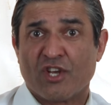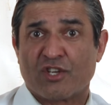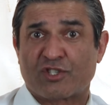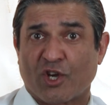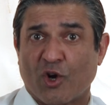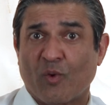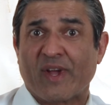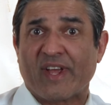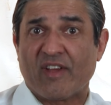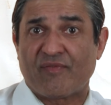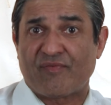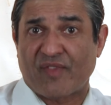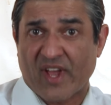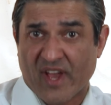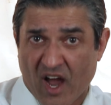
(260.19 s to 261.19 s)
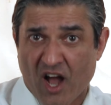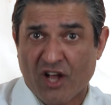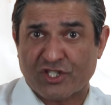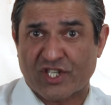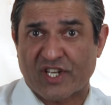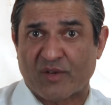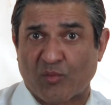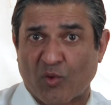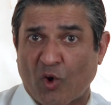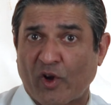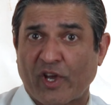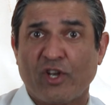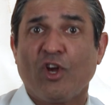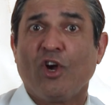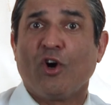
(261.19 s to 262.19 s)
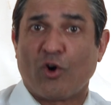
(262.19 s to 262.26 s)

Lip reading: So if they are sleepwalking,